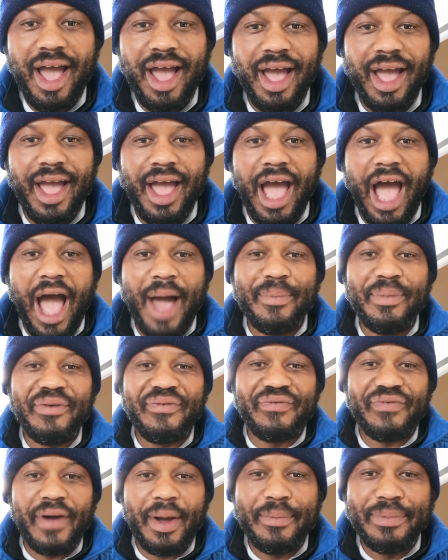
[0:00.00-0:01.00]
I, am
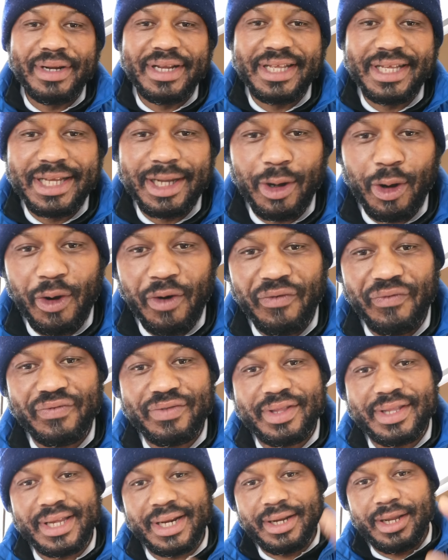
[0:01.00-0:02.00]
a family
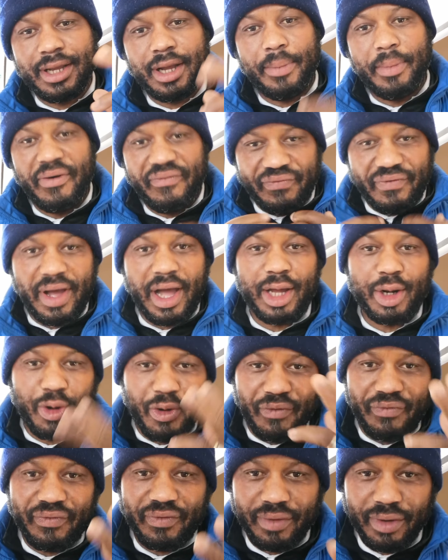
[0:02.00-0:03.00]
of. i I'm a father
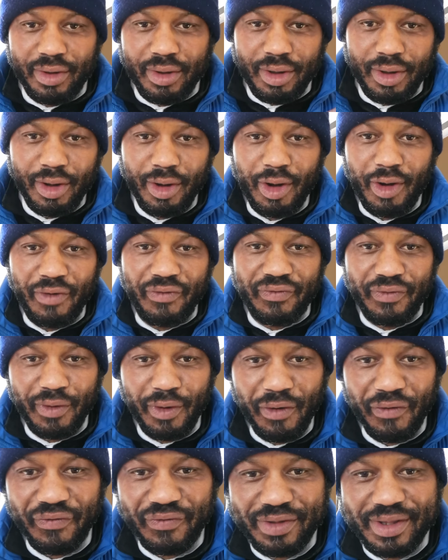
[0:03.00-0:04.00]
of of
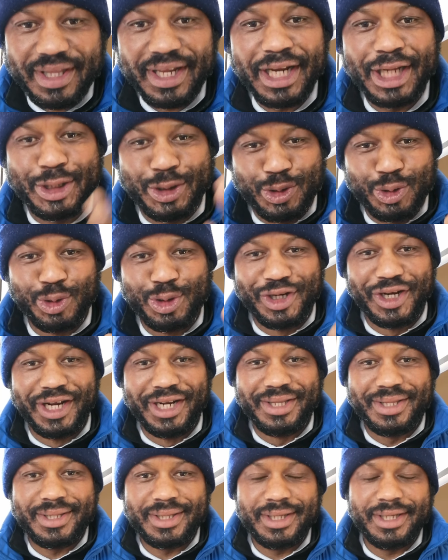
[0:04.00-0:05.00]
of three
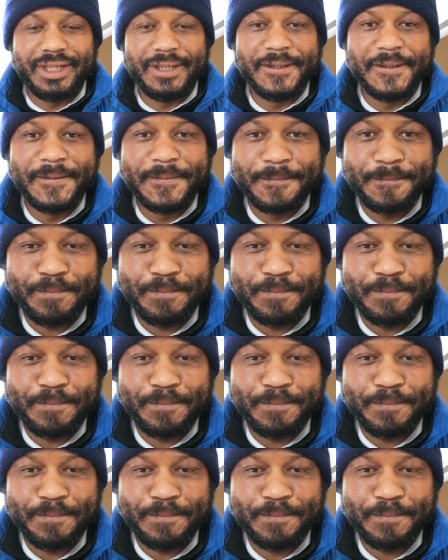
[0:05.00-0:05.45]
children